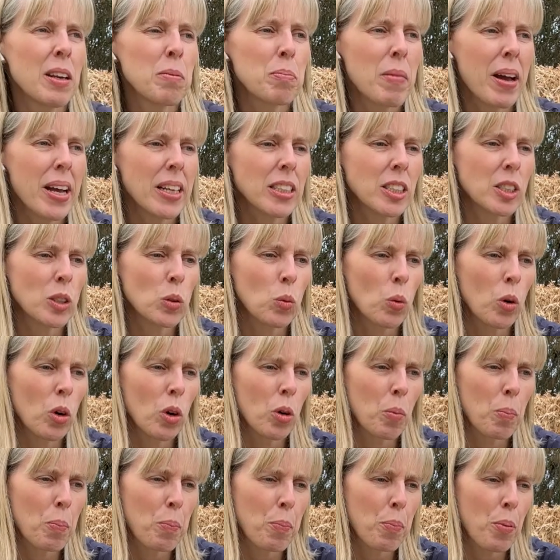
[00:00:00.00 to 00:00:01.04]
mats
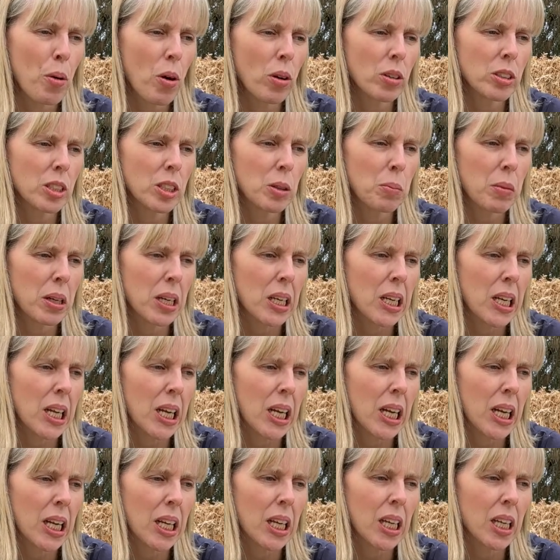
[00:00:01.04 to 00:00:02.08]
were
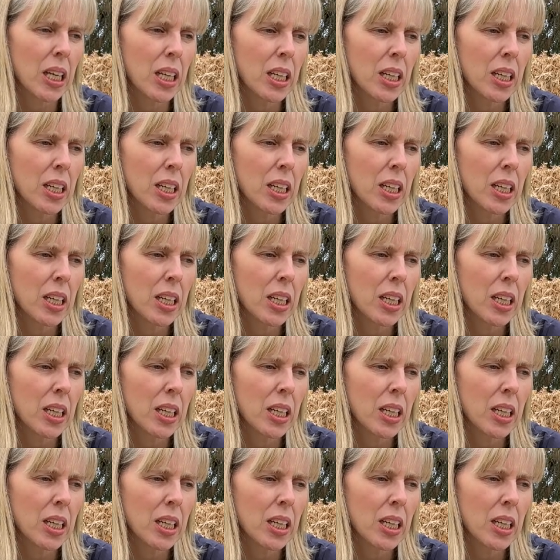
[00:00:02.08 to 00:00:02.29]
approximately,